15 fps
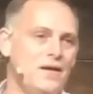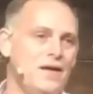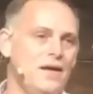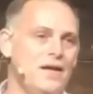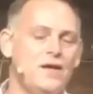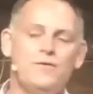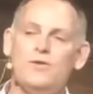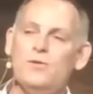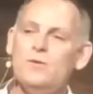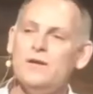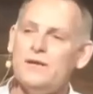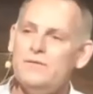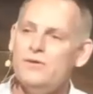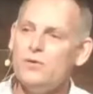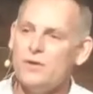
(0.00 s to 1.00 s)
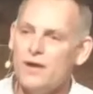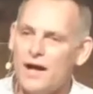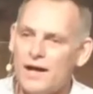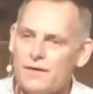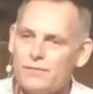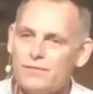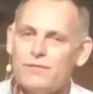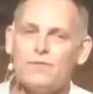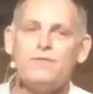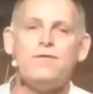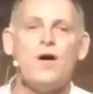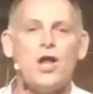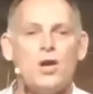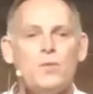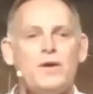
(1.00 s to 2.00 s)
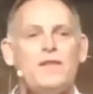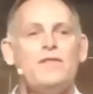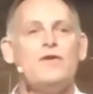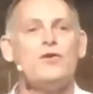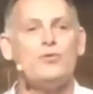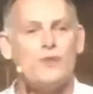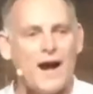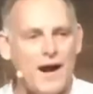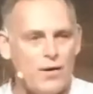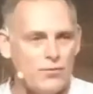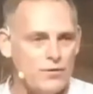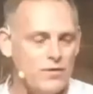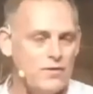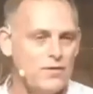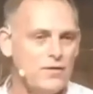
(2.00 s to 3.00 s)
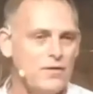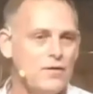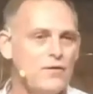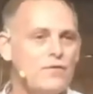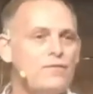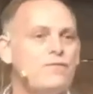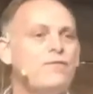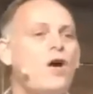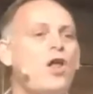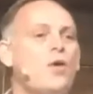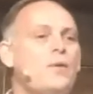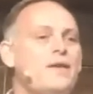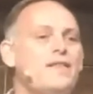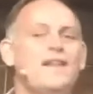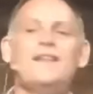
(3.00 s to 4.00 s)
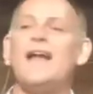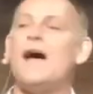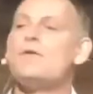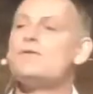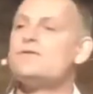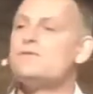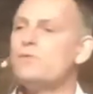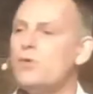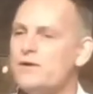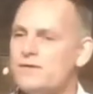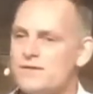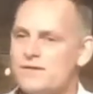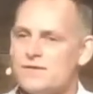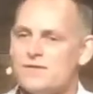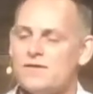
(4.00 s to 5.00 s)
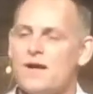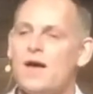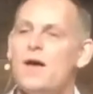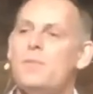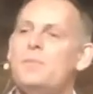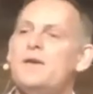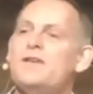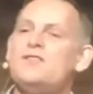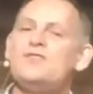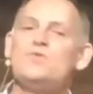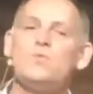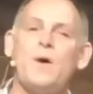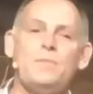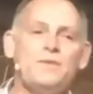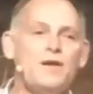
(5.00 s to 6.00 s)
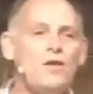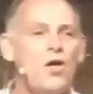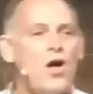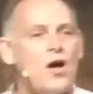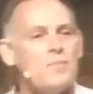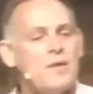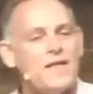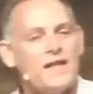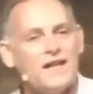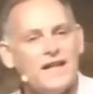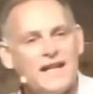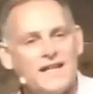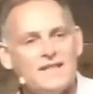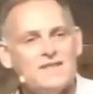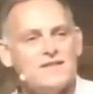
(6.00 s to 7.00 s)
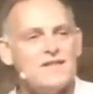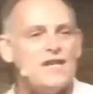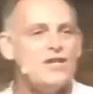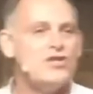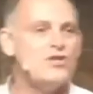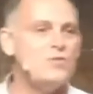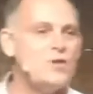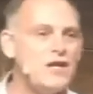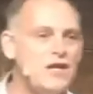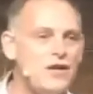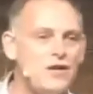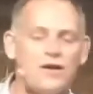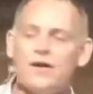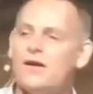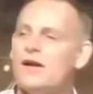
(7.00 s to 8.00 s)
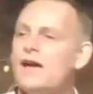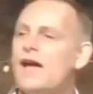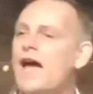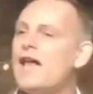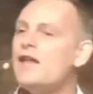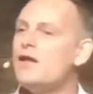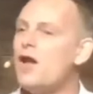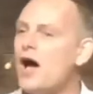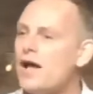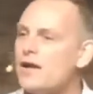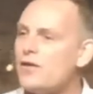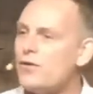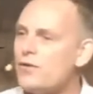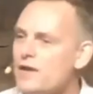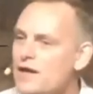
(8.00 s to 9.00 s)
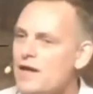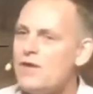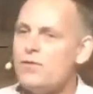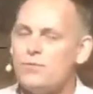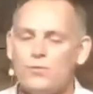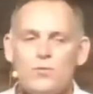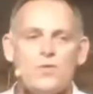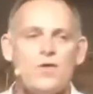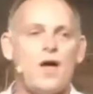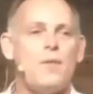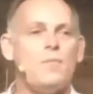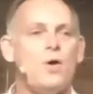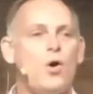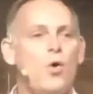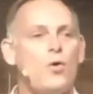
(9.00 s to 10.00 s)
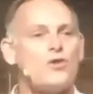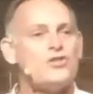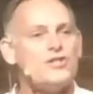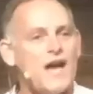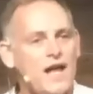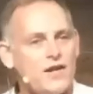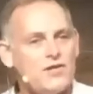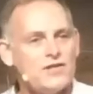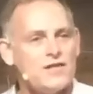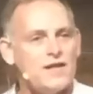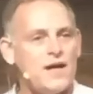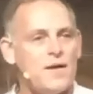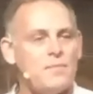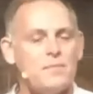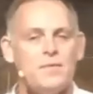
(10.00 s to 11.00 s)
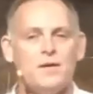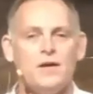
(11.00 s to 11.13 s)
And if you live your life following the crowd, following the loudest voices, being swept along by the latest things you hear and not thinking through them or challenging them,